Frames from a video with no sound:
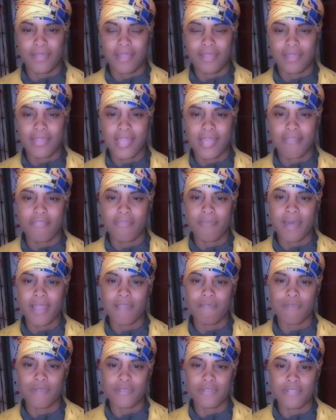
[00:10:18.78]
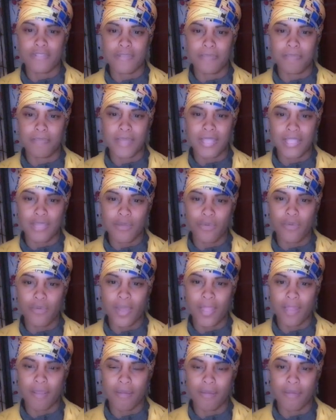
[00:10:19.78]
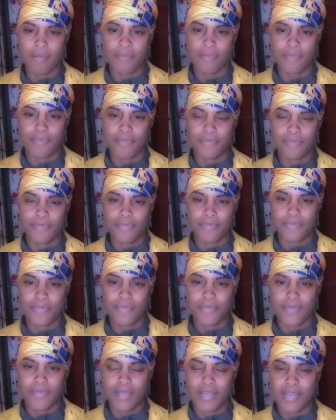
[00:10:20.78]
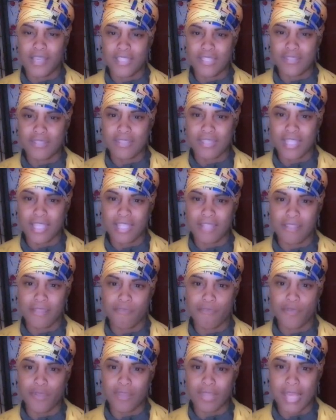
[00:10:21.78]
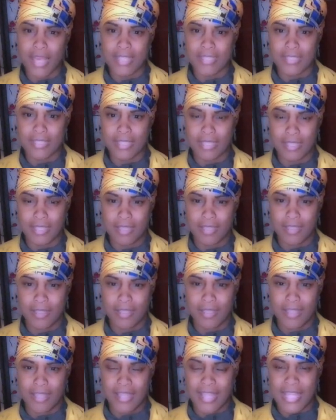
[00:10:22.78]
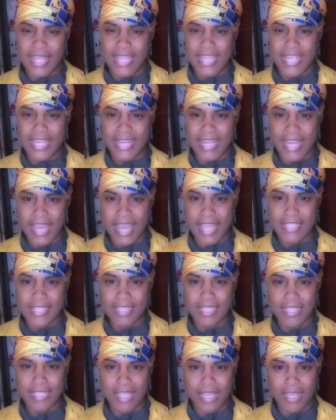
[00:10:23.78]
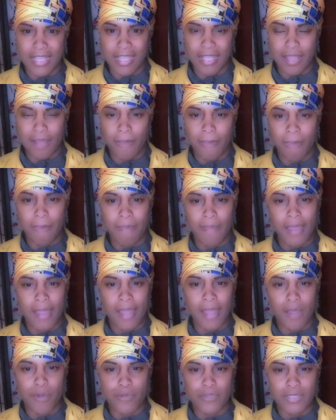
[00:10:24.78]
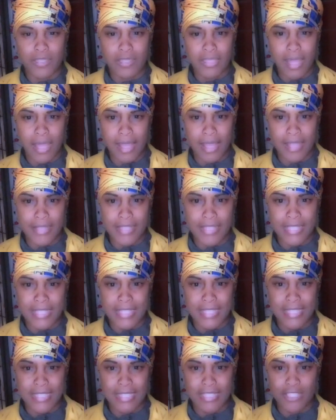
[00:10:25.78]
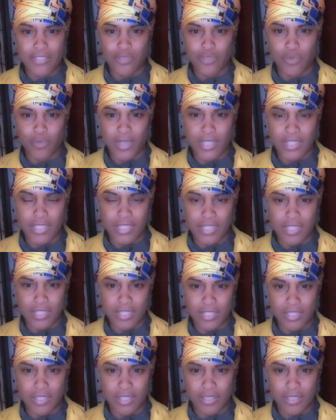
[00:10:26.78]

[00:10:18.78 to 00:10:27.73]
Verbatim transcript: That is mindfulness, being aware, understanding, realizing, and not letting outside situations